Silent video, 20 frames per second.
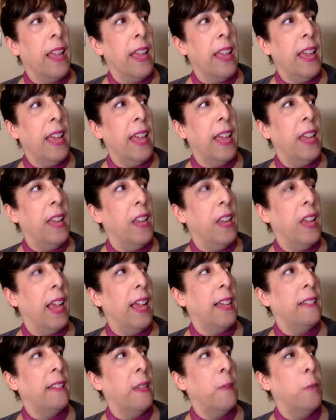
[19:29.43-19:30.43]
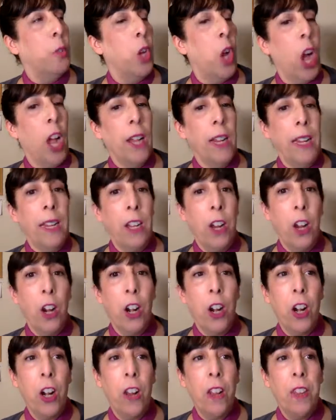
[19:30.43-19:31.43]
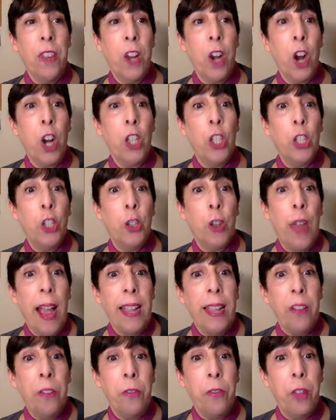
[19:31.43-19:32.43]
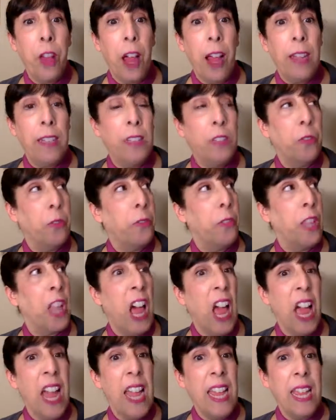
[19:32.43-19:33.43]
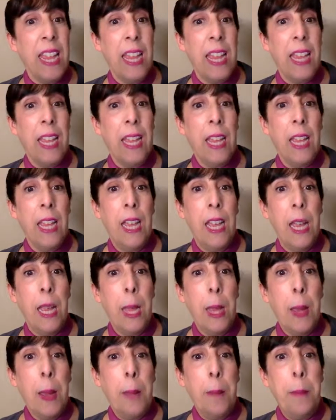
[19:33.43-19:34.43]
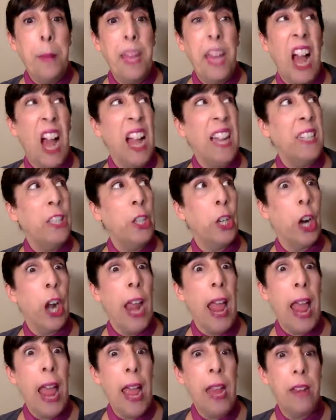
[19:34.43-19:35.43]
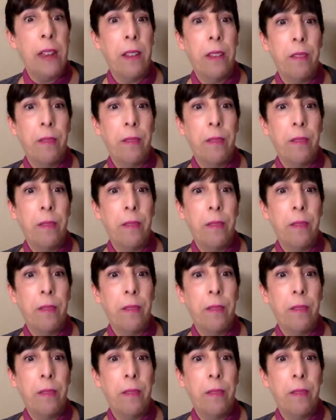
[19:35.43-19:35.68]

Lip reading: And as I'm talking to her, there are dragonflies flying behind her head.